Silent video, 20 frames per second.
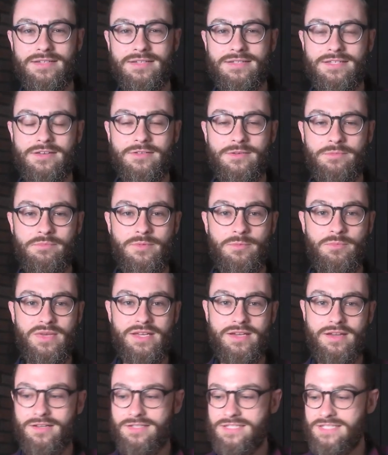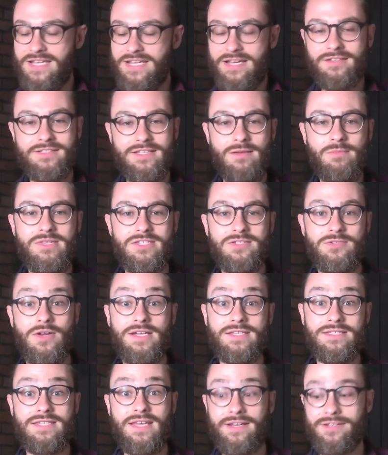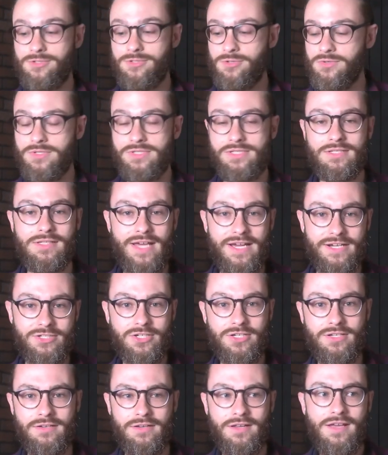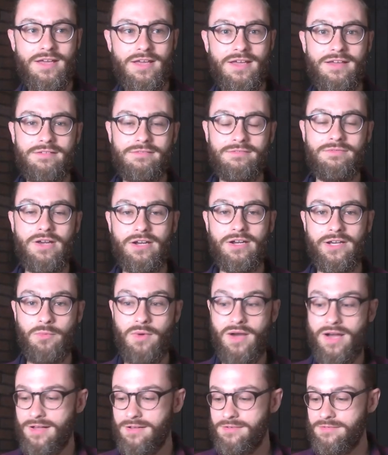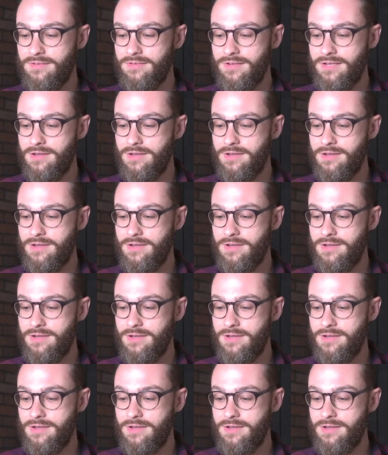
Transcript: And so the, the peacock's tail demonstrates sexual selection very well.